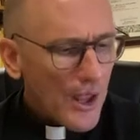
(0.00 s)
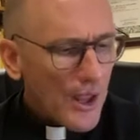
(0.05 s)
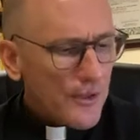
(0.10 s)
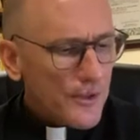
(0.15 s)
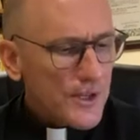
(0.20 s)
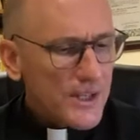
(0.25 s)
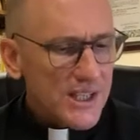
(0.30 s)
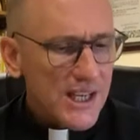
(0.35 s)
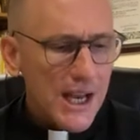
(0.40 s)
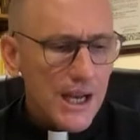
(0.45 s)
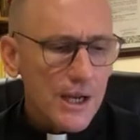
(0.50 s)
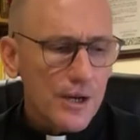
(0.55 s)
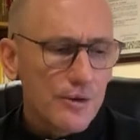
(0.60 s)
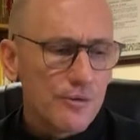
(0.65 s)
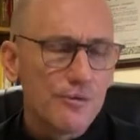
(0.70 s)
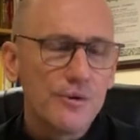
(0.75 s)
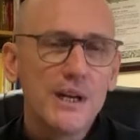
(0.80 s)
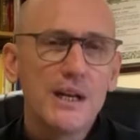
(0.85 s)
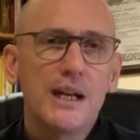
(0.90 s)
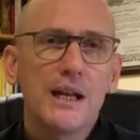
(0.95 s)
The
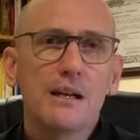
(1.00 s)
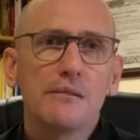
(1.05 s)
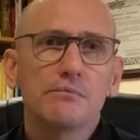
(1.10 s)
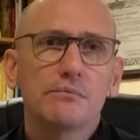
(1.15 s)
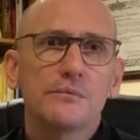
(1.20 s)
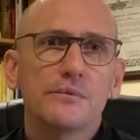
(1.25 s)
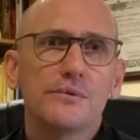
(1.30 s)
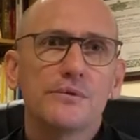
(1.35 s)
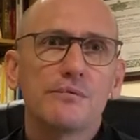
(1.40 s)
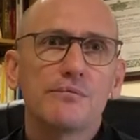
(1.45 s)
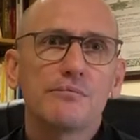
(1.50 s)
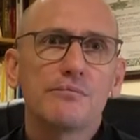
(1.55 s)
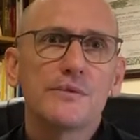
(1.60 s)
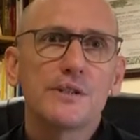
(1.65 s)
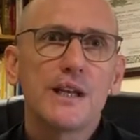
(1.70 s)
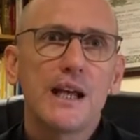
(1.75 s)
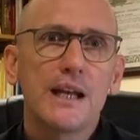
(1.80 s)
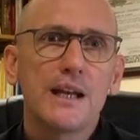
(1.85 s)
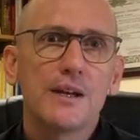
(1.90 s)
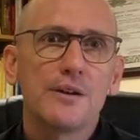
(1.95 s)
second reading,
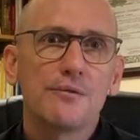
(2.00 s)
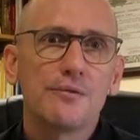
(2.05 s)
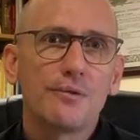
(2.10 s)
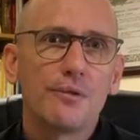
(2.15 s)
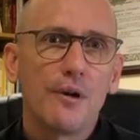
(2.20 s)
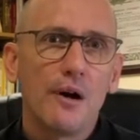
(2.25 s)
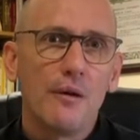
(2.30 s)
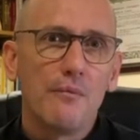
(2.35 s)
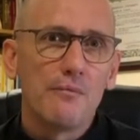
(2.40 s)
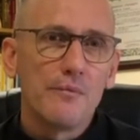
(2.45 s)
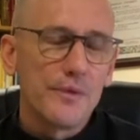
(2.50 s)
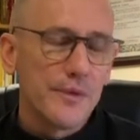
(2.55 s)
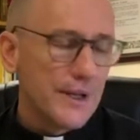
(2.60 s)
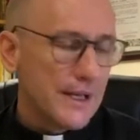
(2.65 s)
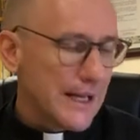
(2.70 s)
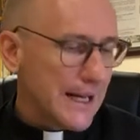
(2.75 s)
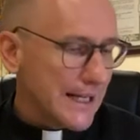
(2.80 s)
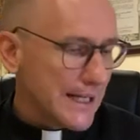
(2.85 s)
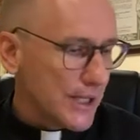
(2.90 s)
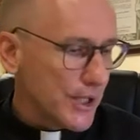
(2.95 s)
taken from the
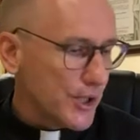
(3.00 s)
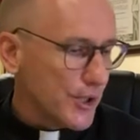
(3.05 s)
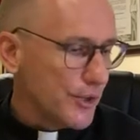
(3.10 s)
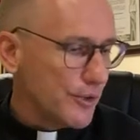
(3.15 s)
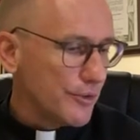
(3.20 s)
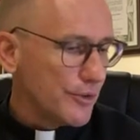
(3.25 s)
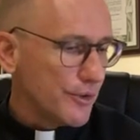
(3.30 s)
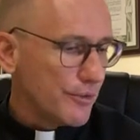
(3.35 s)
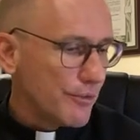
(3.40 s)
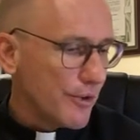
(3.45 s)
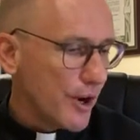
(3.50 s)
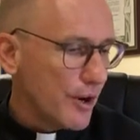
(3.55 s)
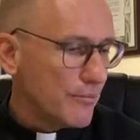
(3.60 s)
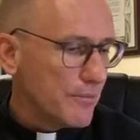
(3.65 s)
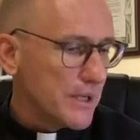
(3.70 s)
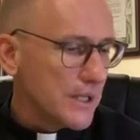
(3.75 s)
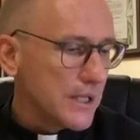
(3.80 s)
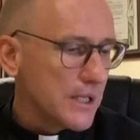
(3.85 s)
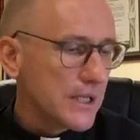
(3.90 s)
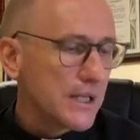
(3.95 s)
letter to the
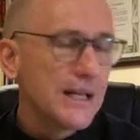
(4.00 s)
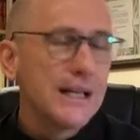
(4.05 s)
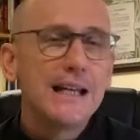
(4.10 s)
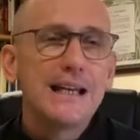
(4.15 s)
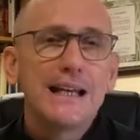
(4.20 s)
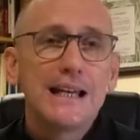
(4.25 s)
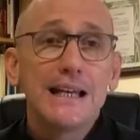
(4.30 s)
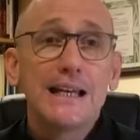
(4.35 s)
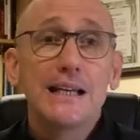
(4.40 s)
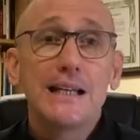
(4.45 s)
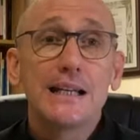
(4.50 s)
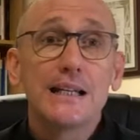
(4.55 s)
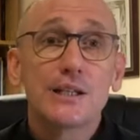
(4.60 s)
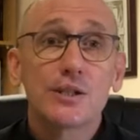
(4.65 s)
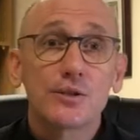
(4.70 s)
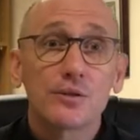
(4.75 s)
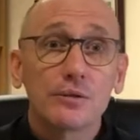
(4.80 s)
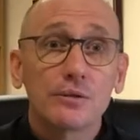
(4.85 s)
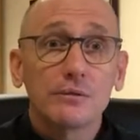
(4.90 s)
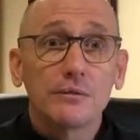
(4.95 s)
Romans,
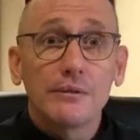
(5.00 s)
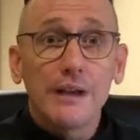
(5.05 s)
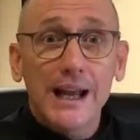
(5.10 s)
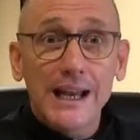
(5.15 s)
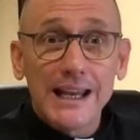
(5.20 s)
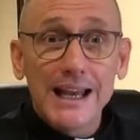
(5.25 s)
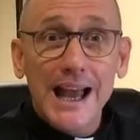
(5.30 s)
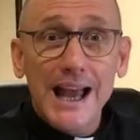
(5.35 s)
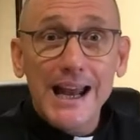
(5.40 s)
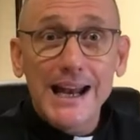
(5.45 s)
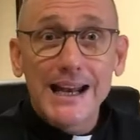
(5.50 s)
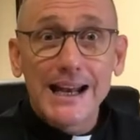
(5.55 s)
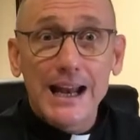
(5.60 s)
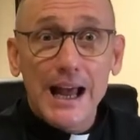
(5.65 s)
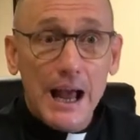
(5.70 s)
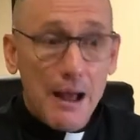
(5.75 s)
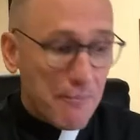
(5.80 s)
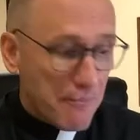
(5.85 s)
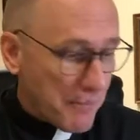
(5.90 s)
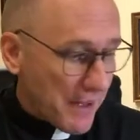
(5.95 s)
is again
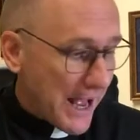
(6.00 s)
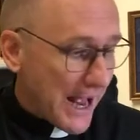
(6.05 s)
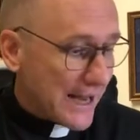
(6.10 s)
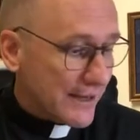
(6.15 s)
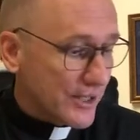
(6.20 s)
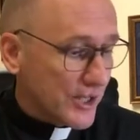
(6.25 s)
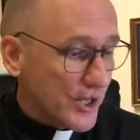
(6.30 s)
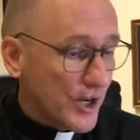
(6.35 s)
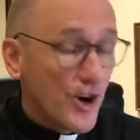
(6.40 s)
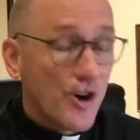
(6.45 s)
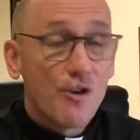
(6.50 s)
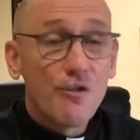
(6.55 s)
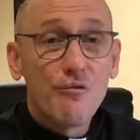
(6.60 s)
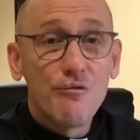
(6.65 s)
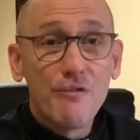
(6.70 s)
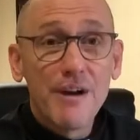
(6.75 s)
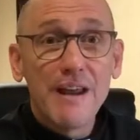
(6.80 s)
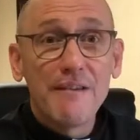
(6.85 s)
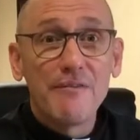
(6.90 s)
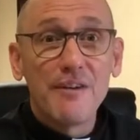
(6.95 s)
about
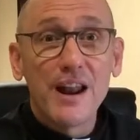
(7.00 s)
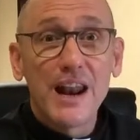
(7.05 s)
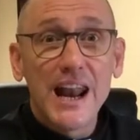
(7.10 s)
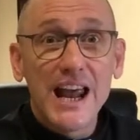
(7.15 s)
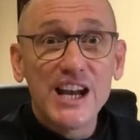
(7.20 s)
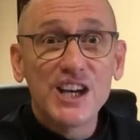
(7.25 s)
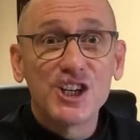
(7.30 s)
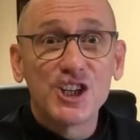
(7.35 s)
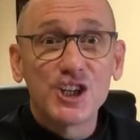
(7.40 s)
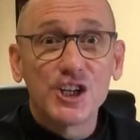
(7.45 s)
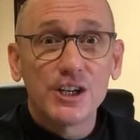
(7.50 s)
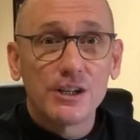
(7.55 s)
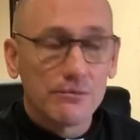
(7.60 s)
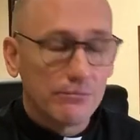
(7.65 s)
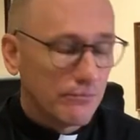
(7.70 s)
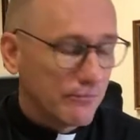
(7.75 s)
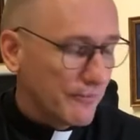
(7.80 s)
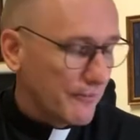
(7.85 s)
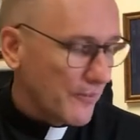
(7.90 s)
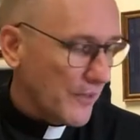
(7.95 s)
revelation.
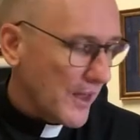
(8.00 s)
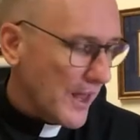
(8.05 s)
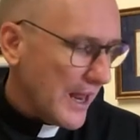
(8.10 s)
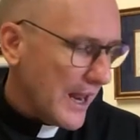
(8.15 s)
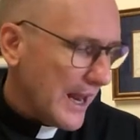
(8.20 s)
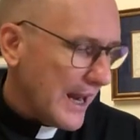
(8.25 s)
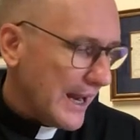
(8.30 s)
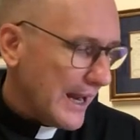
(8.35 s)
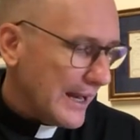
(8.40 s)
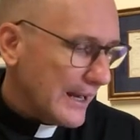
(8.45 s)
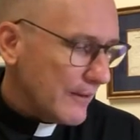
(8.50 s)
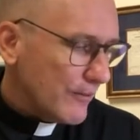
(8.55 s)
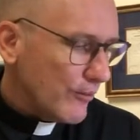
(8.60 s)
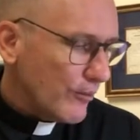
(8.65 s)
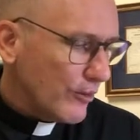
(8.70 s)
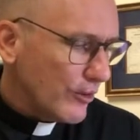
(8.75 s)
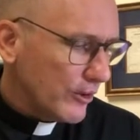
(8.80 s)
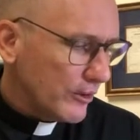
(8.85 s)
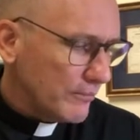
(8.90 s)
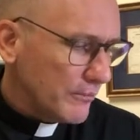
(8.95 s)

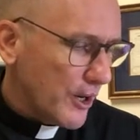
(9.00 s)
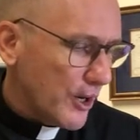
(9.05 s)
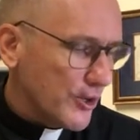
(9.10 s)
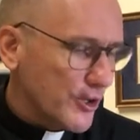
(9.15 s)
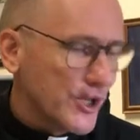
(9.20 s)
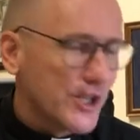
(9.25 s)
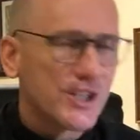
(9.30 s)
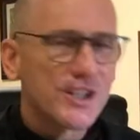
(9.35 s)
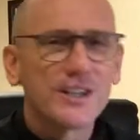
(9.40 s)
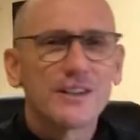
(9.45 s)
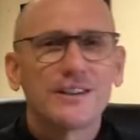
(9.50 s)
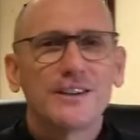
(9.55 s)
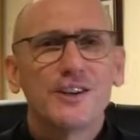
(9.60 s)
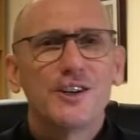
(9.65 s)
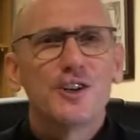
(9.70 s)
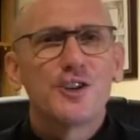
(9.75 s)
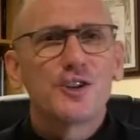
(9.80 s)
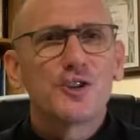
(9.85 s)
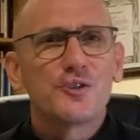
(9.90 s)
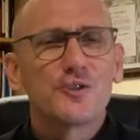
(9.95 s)
Almost
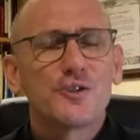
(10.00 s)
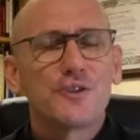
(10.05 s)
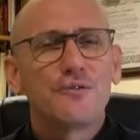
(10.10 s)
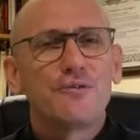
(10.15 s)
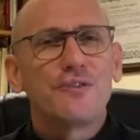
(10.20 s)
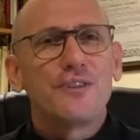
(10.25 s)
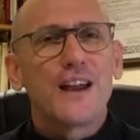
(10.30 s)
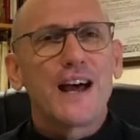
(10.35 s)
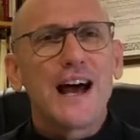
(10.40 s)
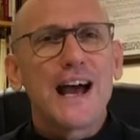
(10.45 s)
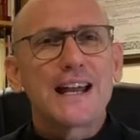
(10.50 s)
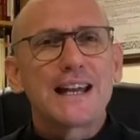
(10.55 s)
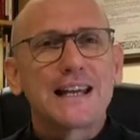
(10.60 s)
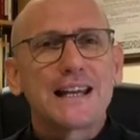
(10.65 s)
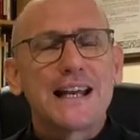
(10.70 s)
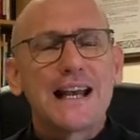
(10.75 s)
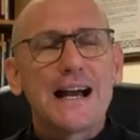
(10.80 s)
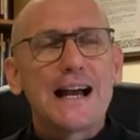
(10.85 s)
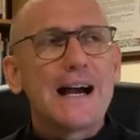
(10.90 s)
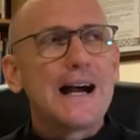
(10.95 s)
sort of
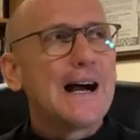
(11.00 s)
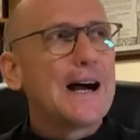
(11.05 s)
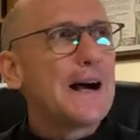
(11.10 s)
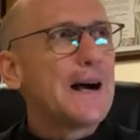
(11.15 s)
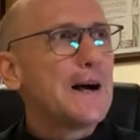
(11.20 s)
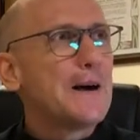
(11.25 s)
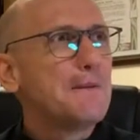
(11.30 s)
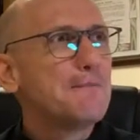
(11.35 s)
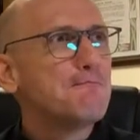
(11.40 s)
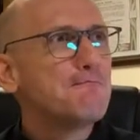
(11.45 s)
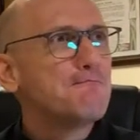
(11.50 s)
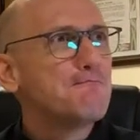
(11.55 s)
like a